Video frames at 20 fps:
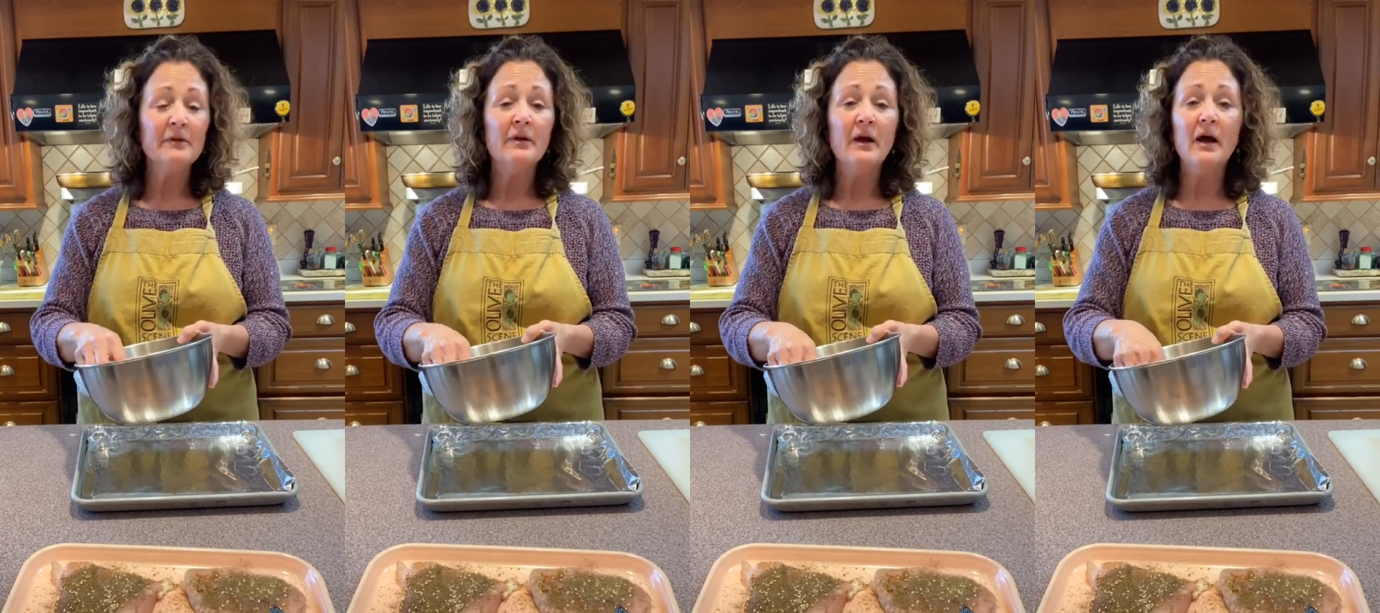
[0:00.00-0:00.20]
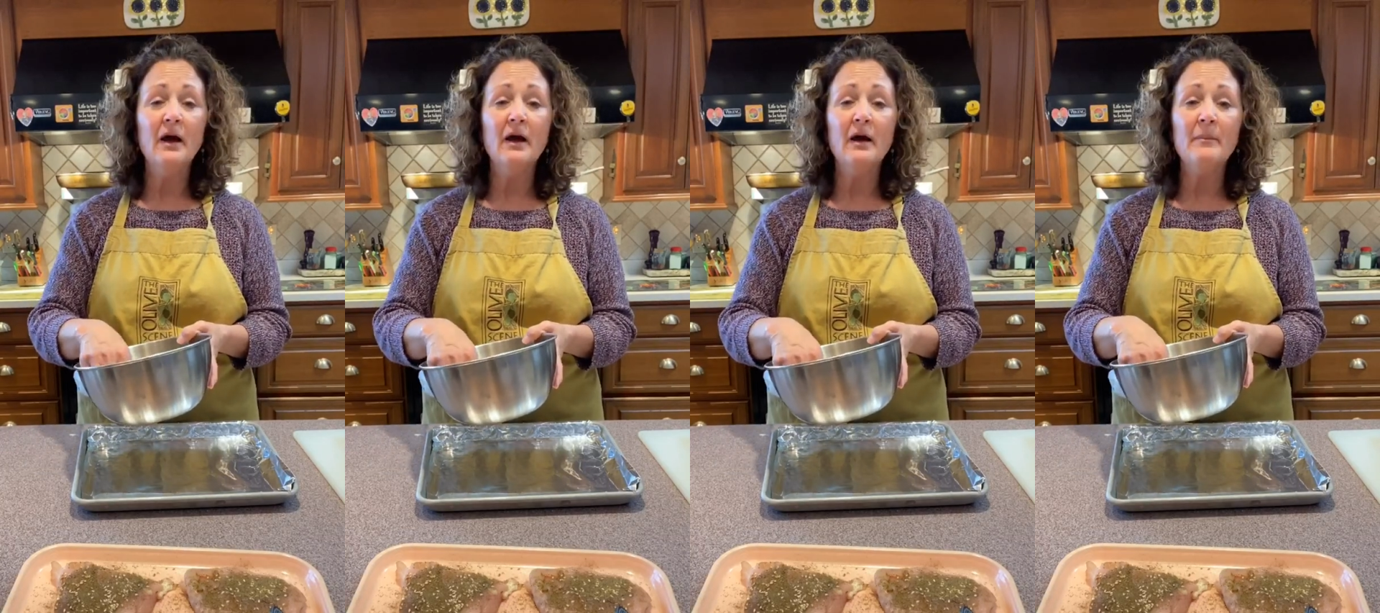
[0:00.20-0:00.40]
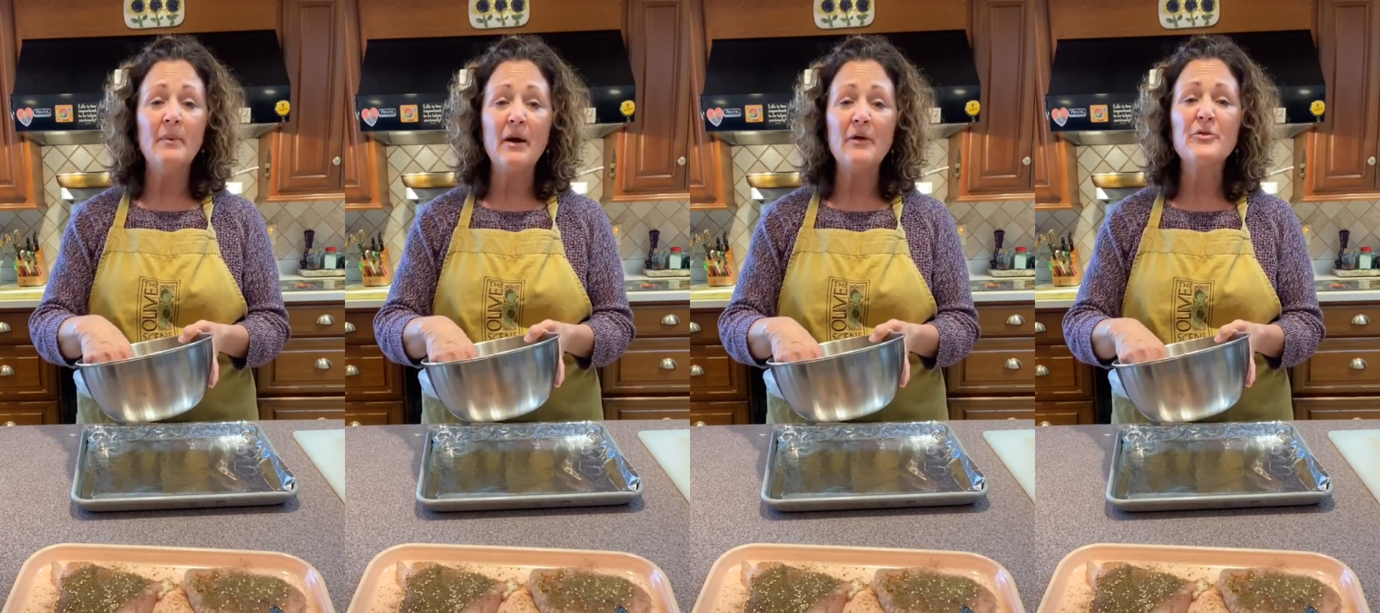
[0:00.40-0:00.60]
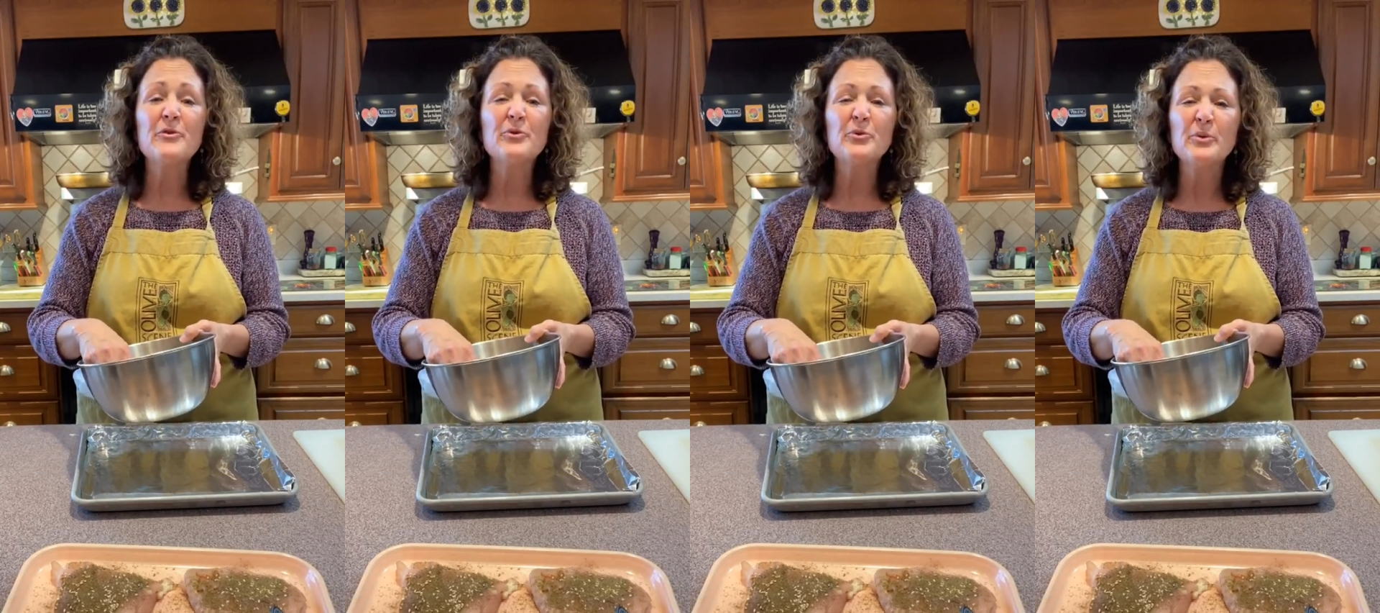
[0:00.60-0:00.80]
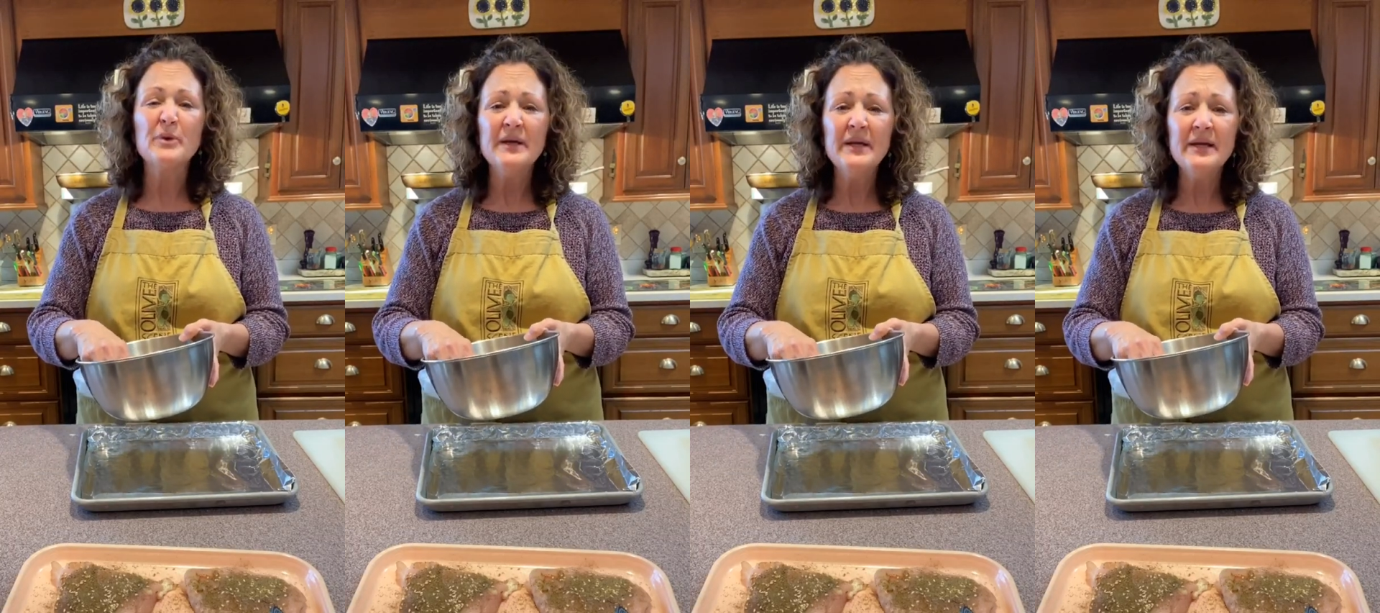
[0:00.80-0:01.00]
About
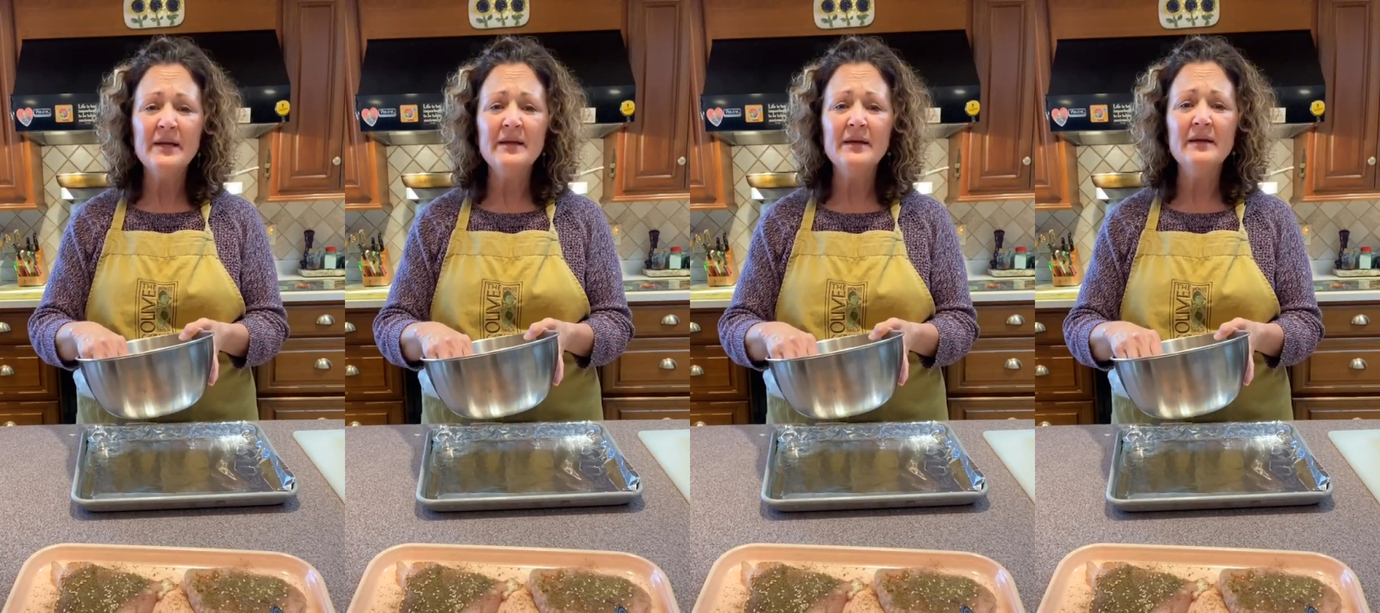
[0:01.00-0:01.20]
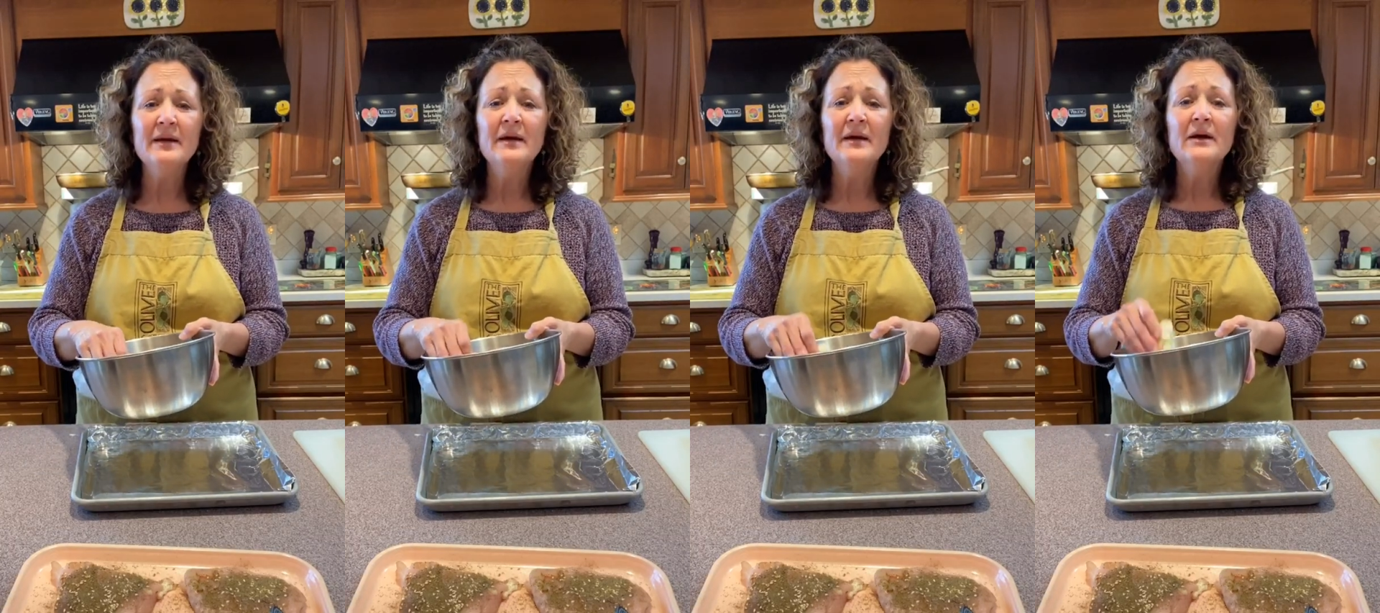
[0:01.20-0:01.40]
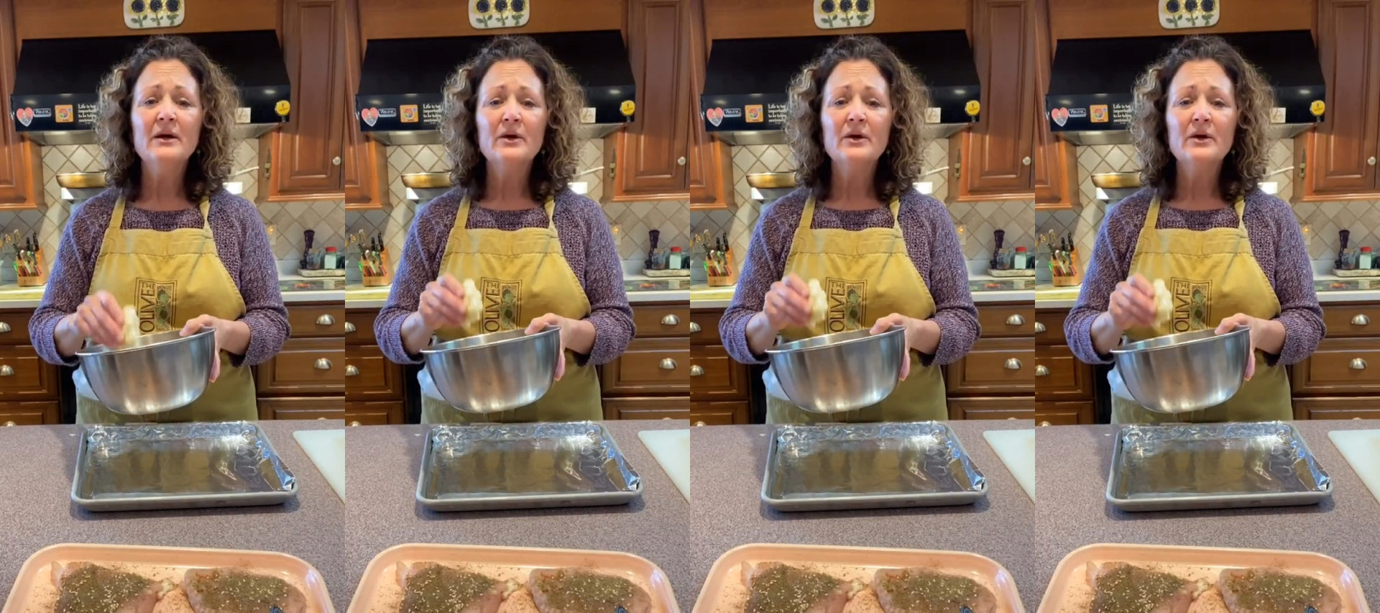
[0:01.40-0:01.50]
3